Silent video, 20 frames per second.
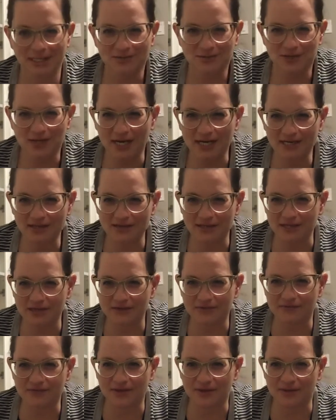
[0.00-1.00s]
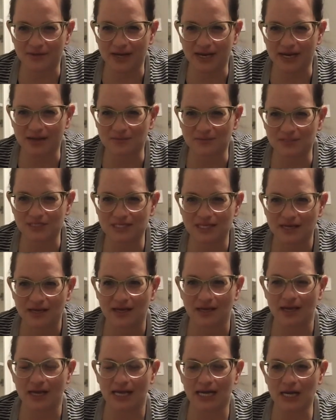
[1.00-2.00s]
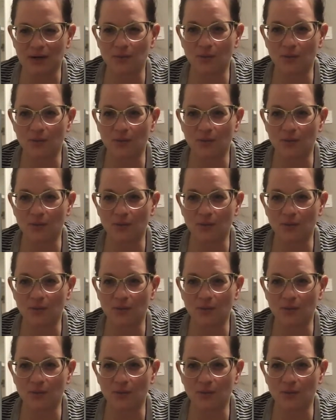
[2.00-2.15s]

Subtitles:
Try and think of their names. And I